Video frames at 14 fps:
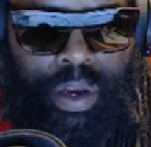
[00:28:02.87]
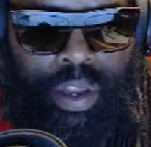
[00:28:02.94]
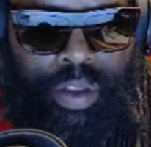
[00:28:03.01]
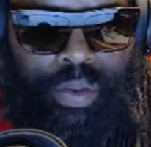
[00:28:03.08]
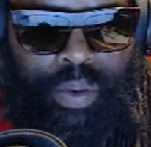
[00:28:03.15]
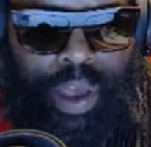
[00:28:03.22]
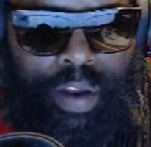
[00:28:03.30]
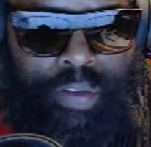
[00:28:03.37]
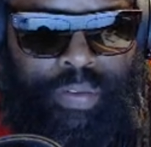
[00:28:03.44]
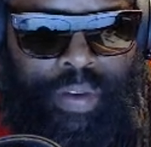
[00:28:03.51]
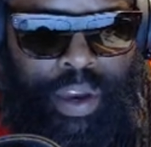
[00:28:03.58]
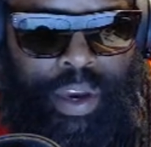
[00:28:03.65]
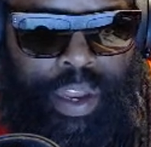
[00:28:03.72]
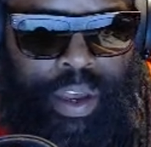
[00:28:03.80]
This one had a
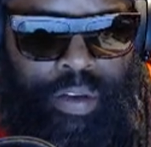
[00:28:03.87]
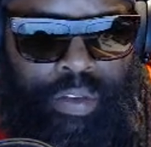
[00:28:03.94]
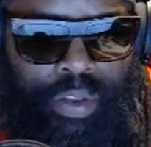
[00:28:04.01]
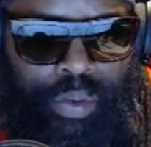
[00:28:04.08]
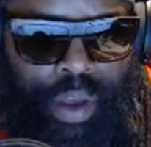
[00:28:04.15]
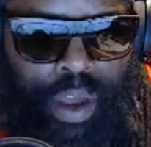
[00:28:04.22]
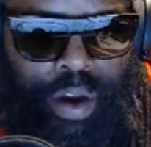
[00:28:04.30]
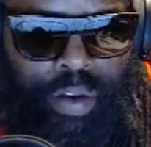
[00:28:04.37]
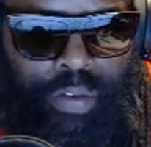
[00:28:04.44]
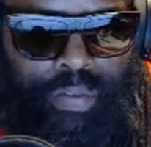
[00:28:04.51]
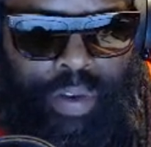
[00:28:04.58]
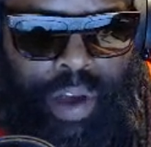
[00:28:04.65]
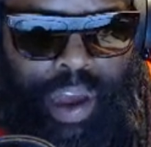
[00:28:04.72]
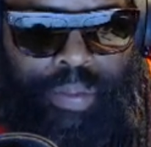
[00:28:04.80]
funding of
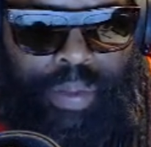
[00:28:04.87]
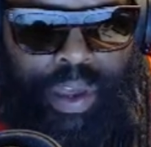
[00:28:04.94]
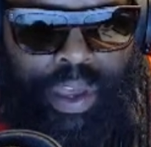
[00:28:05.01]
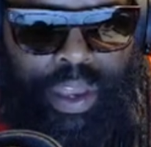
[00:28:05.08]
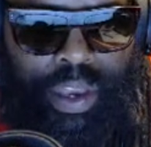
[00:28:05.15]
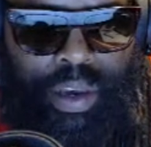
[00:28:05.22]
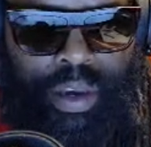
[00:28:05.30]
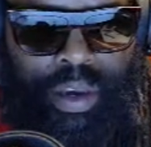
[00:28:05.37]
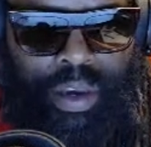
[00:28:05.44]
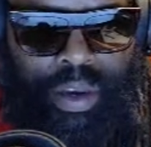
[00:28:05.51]
305 million.